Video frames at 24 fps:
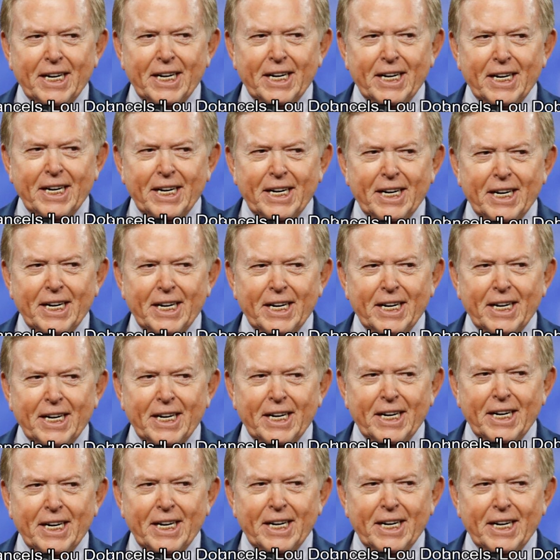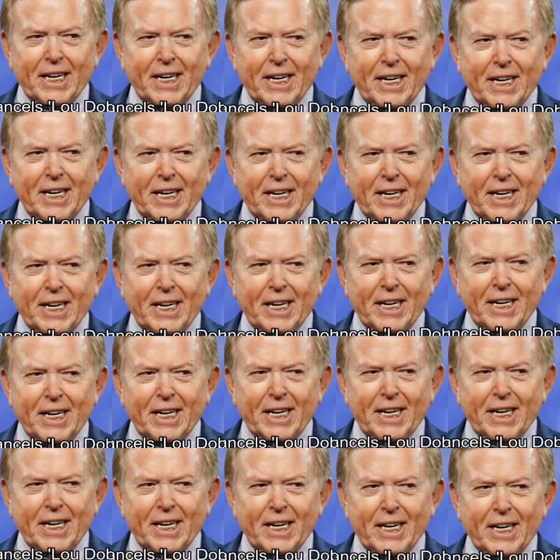
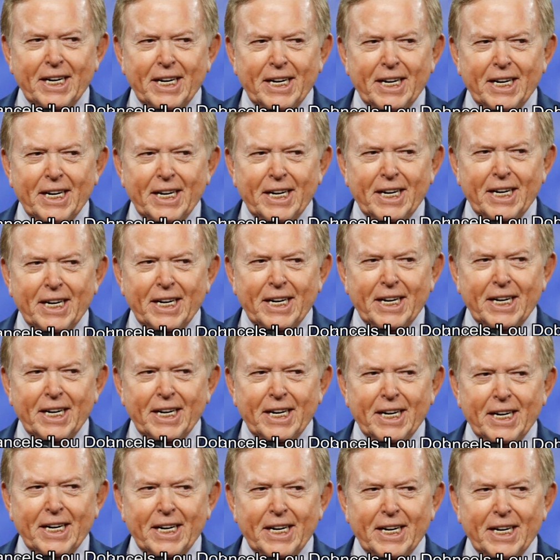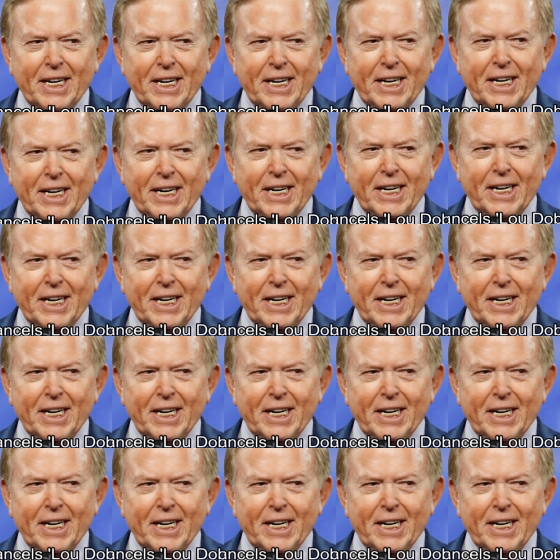Nothing is said.